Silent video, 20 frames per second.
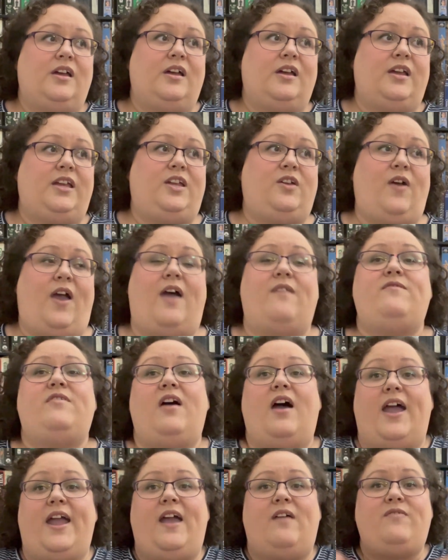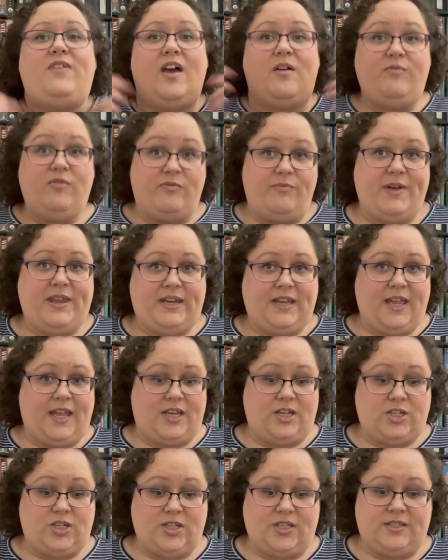have the help of
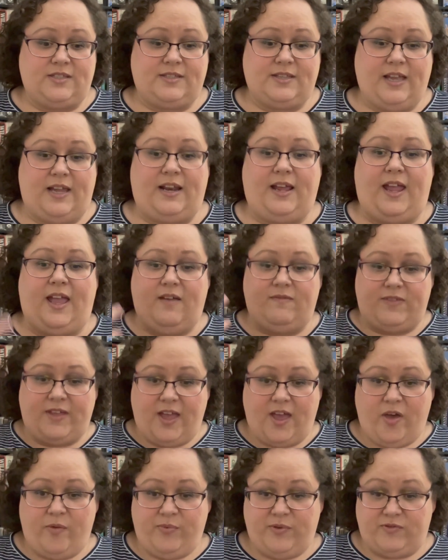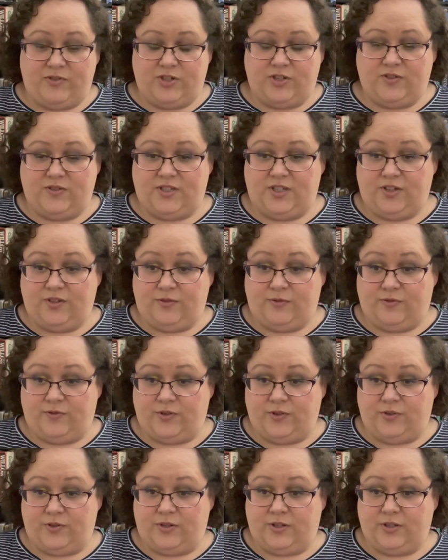medications, and I have the help of choosing good
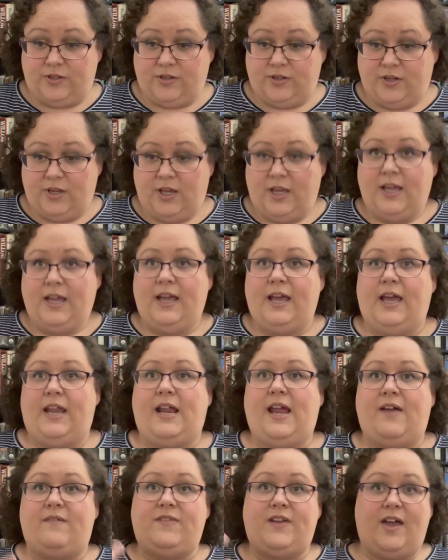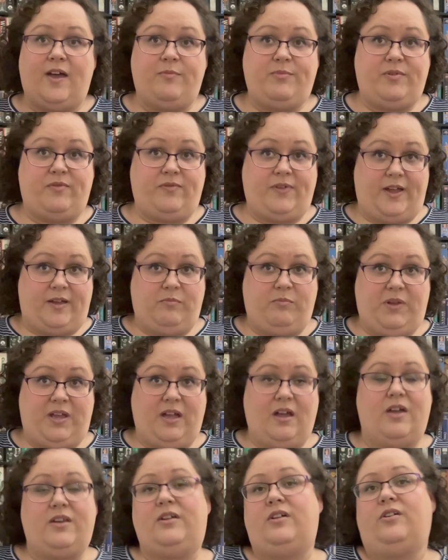food, and I have the help of like being
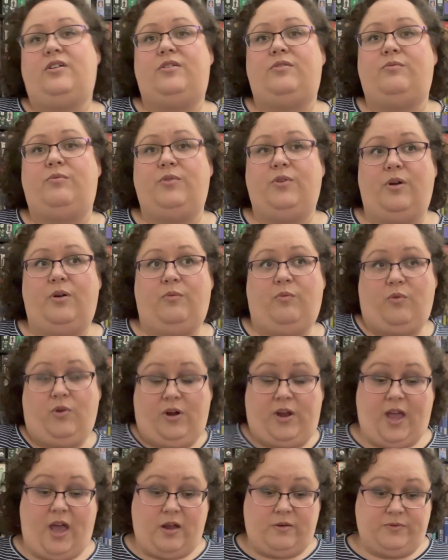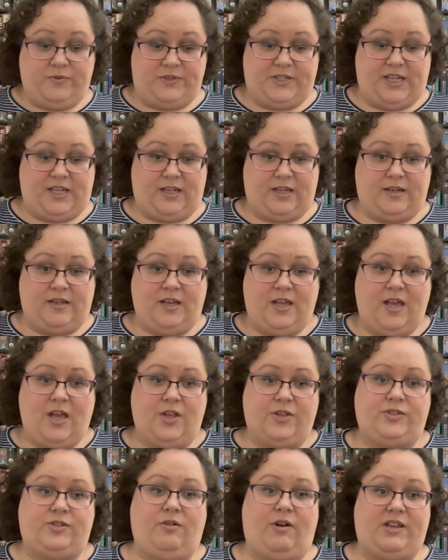on a good workout routine.
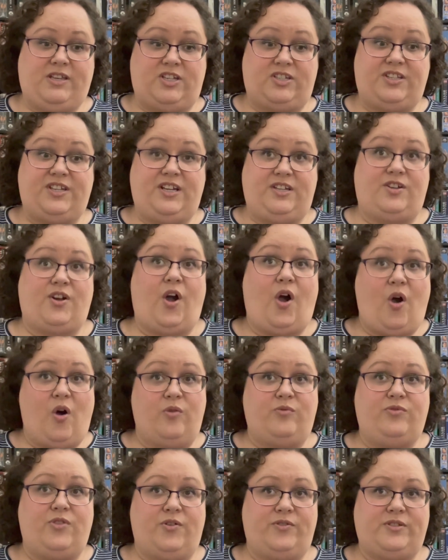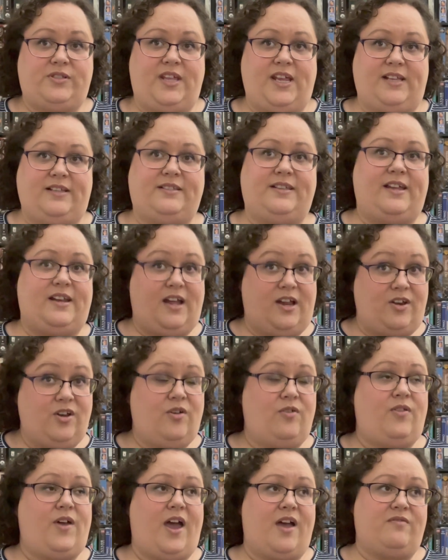So I just need to hone those things in. I know
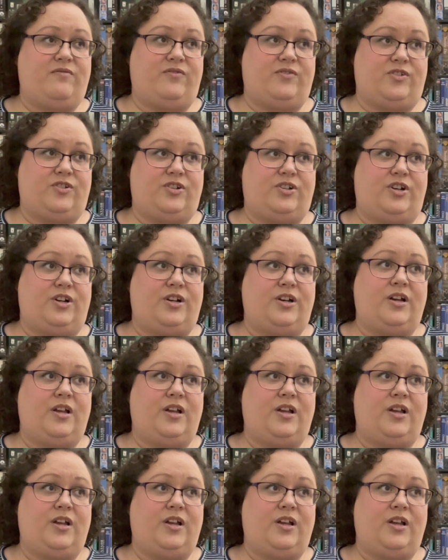that for sure.